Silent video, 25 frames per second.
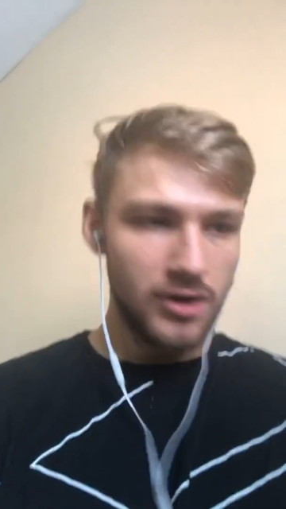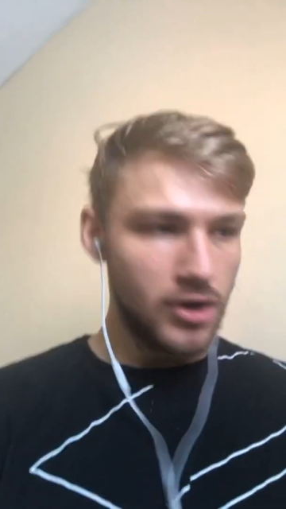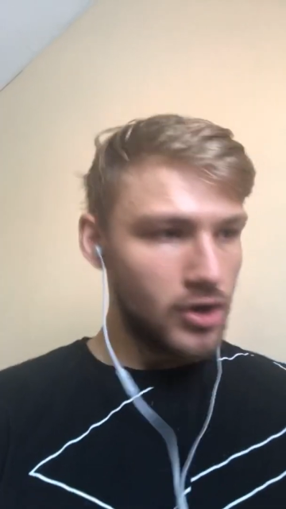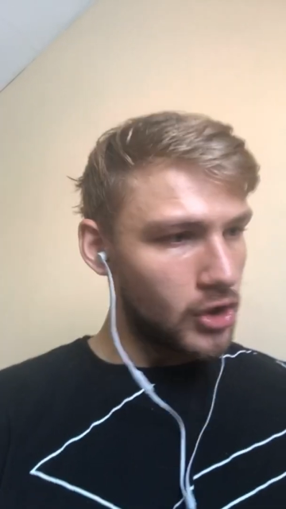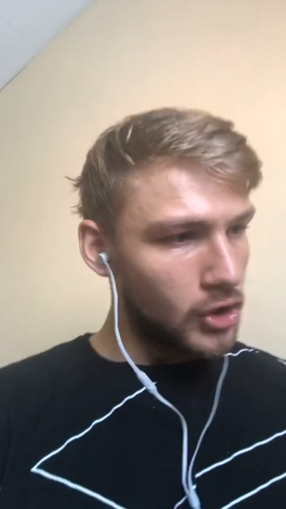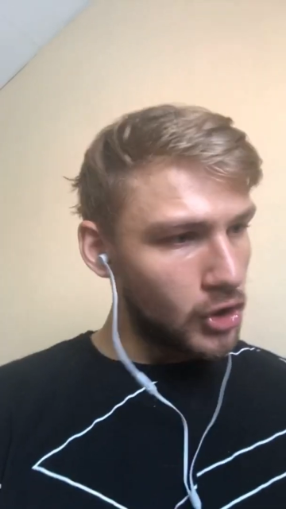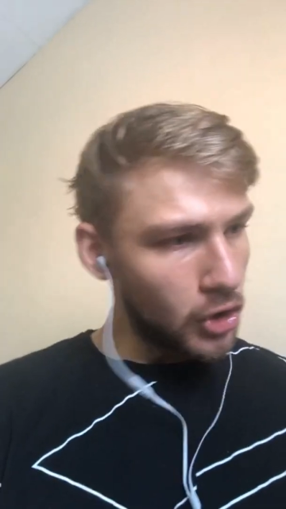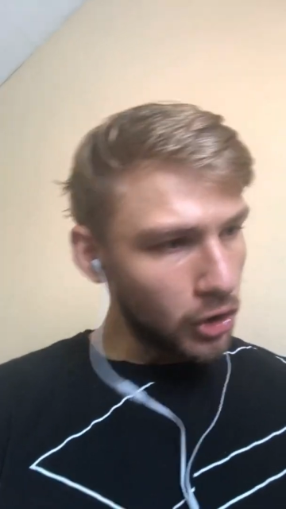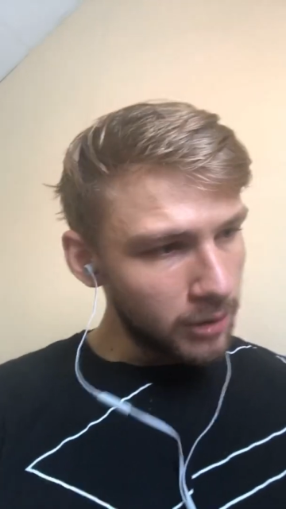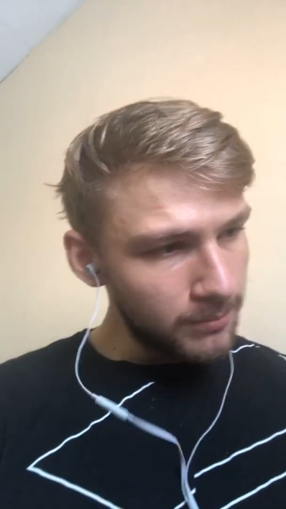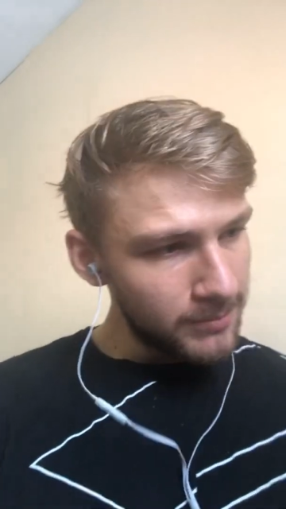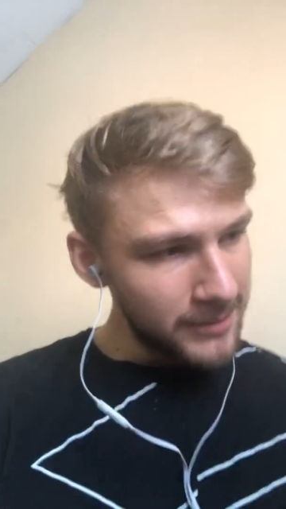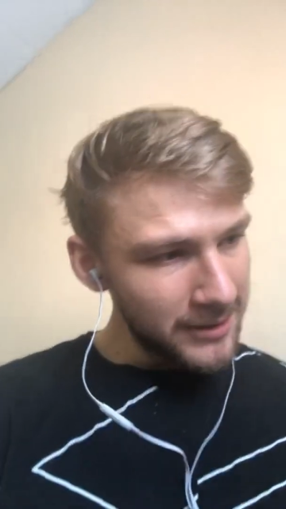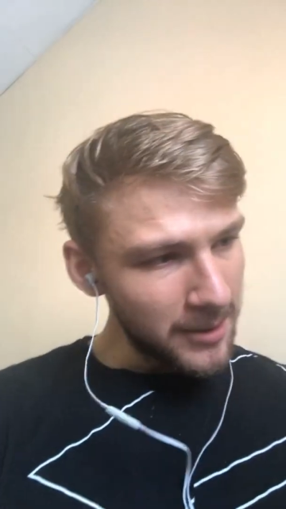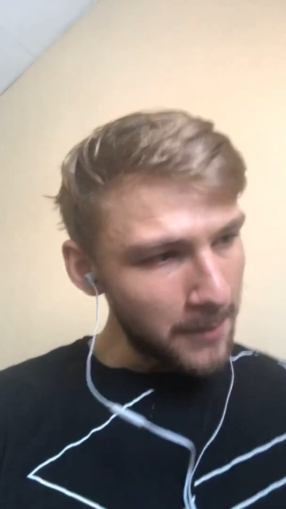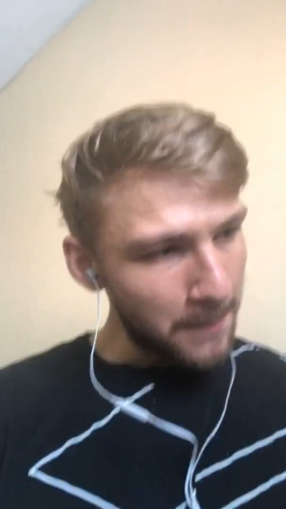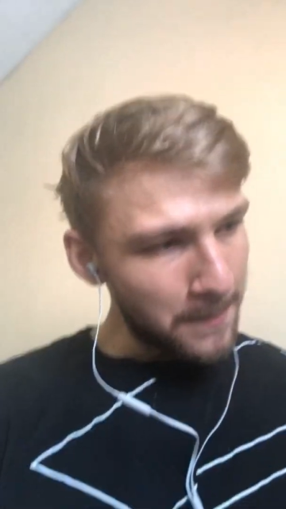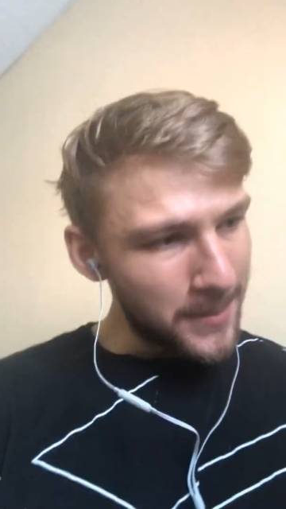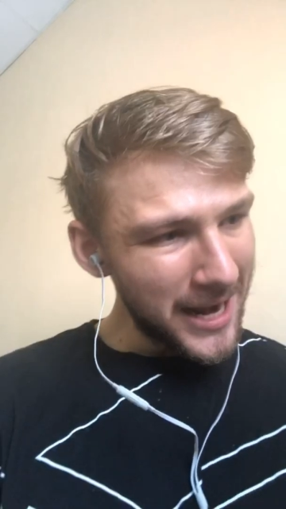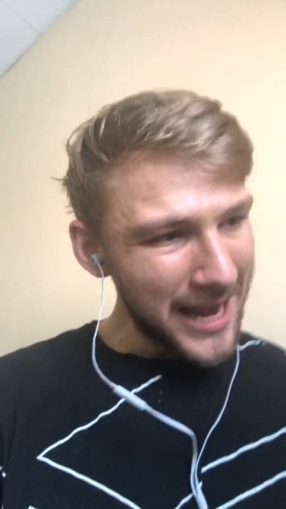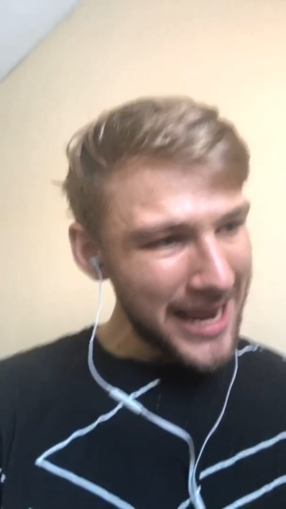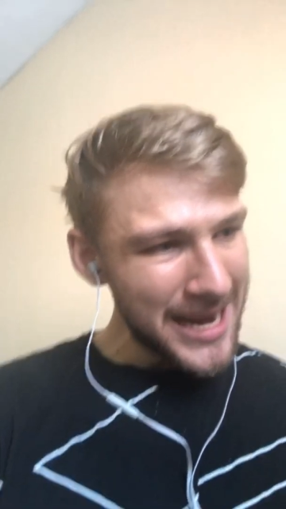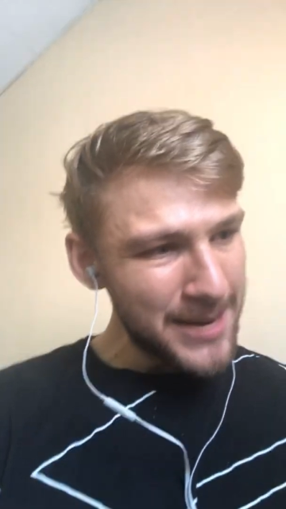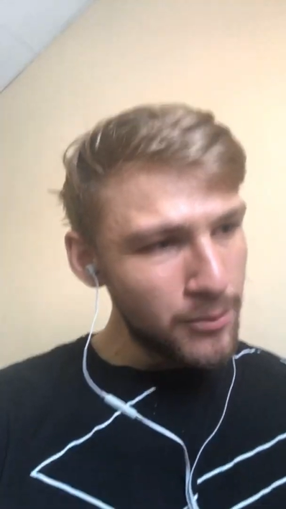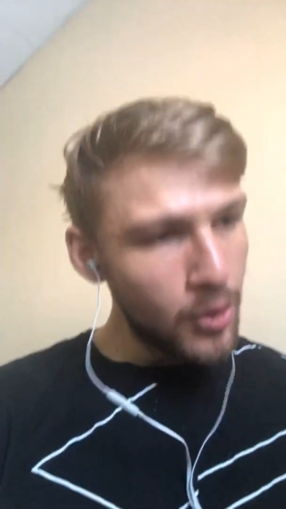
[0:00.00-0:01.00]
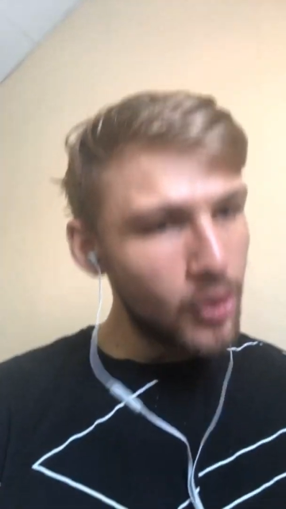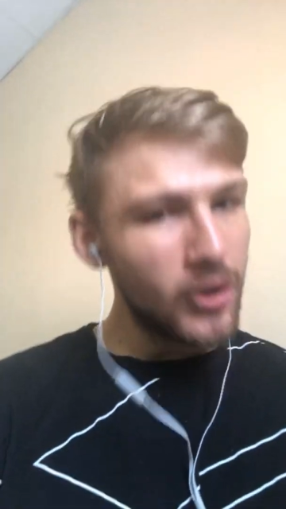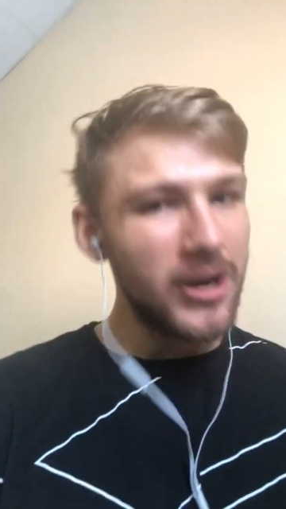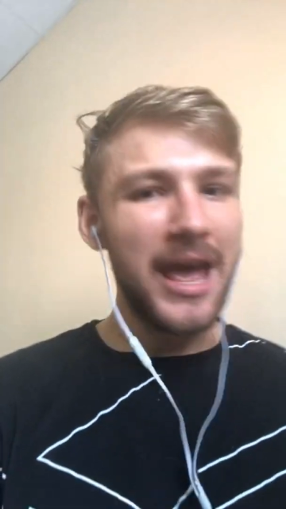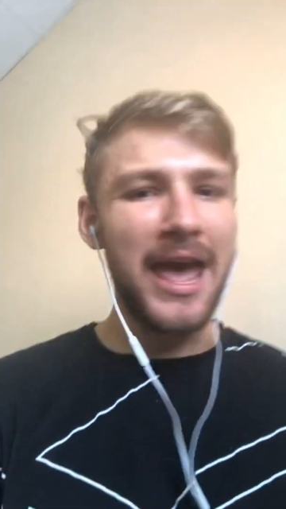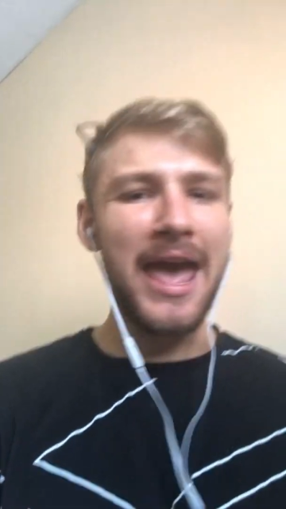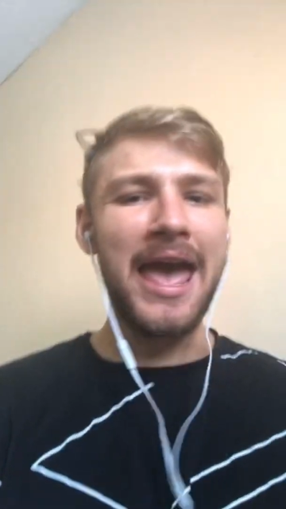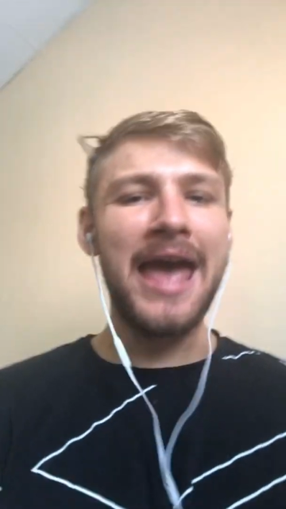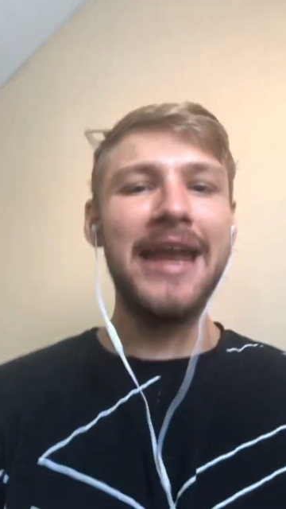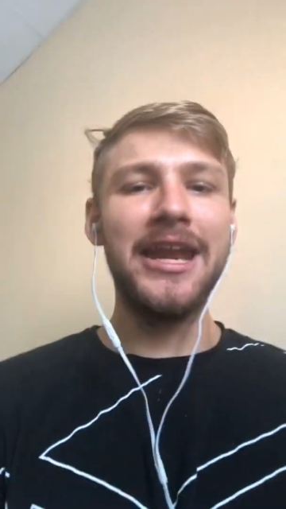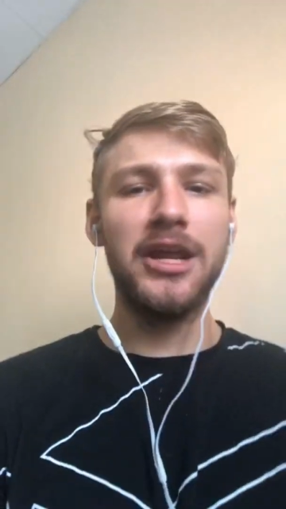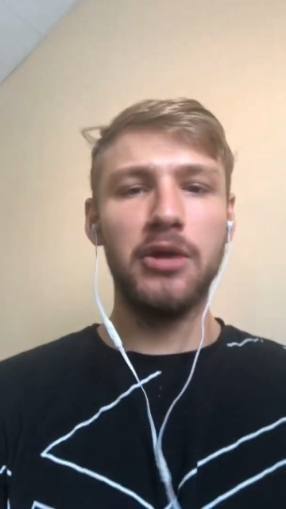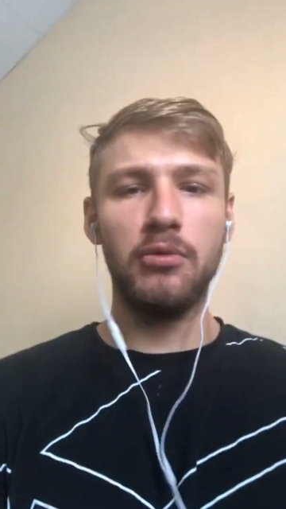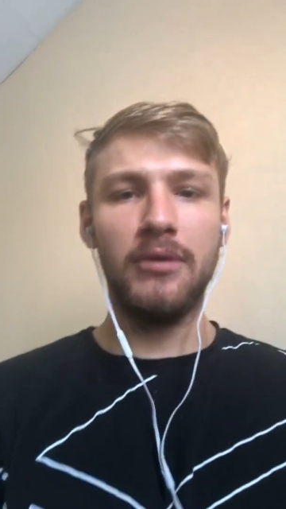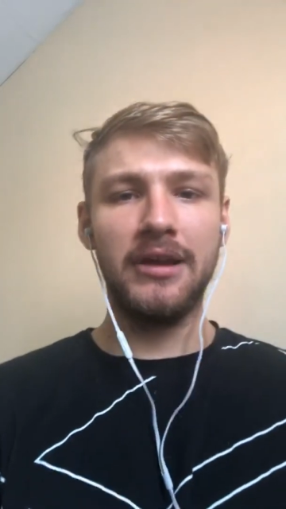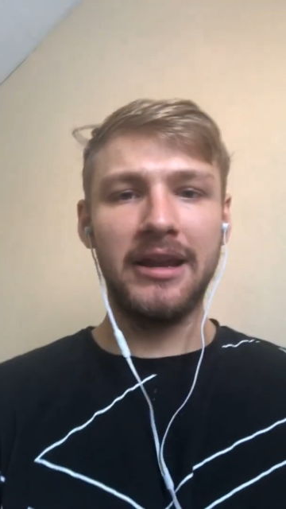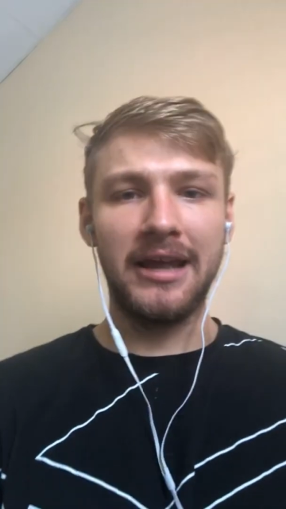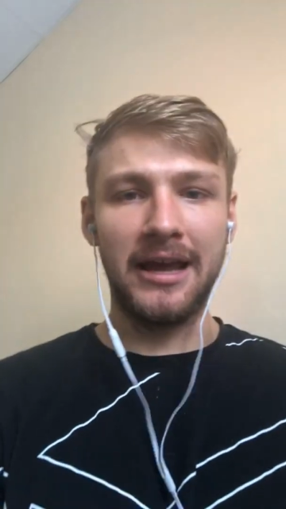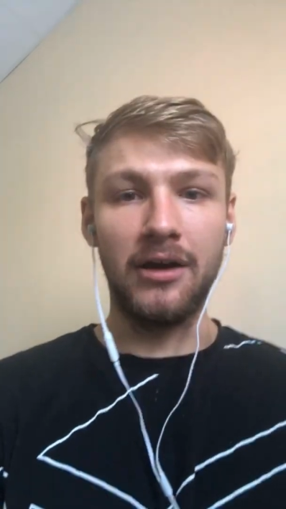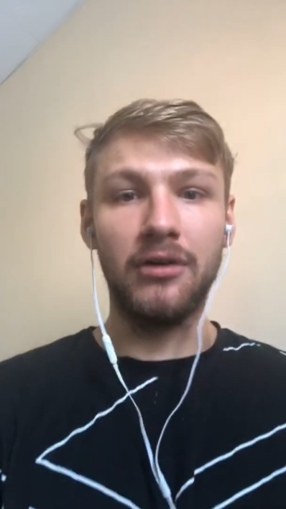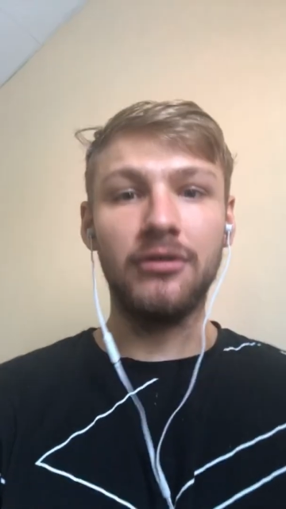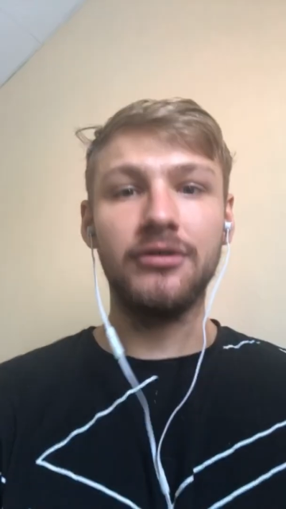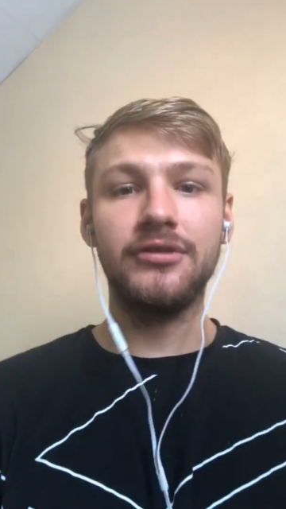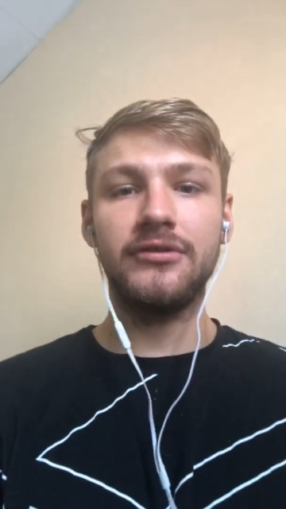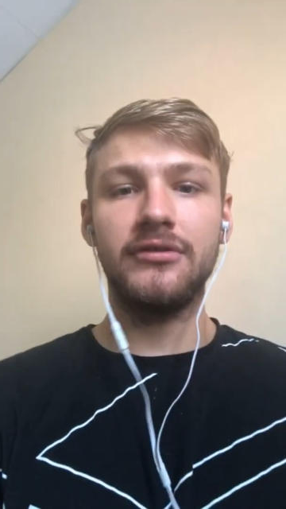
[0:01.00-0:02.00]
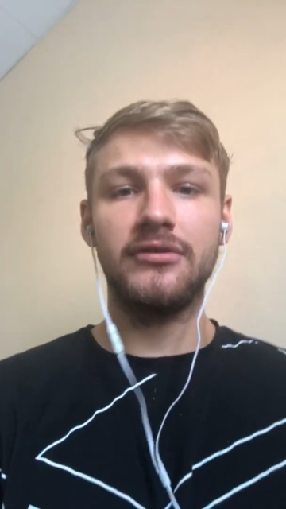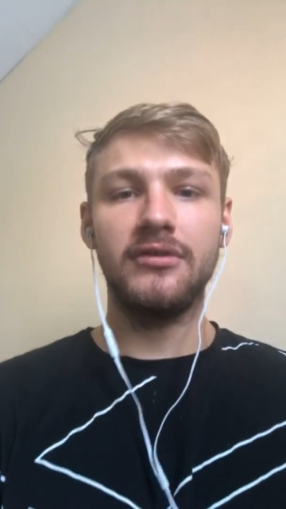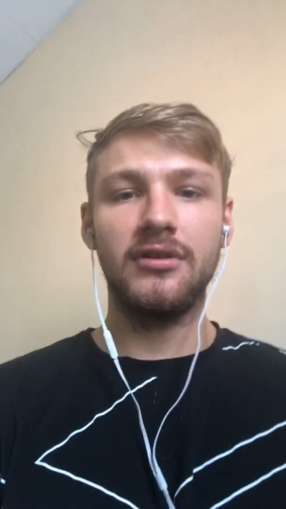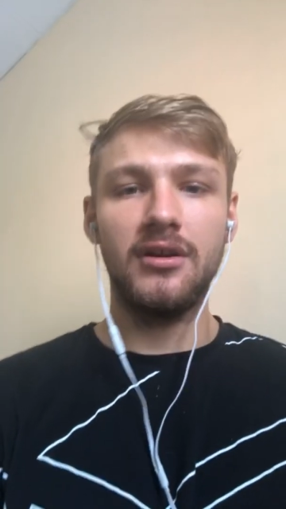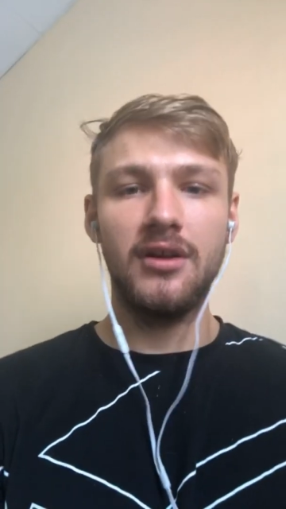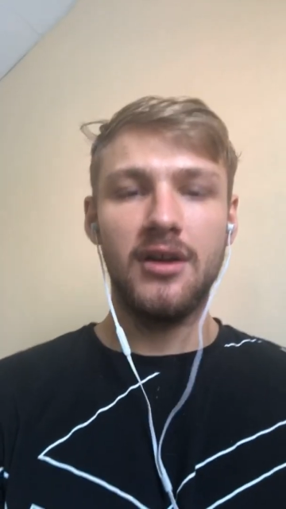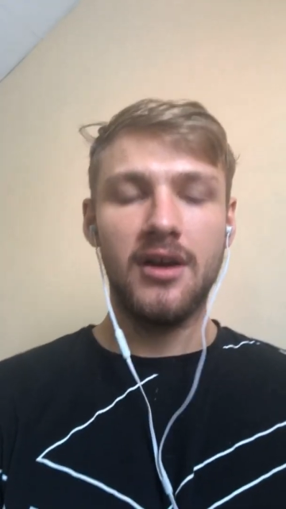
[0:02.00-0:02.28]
Not going to put the blame on anyone else.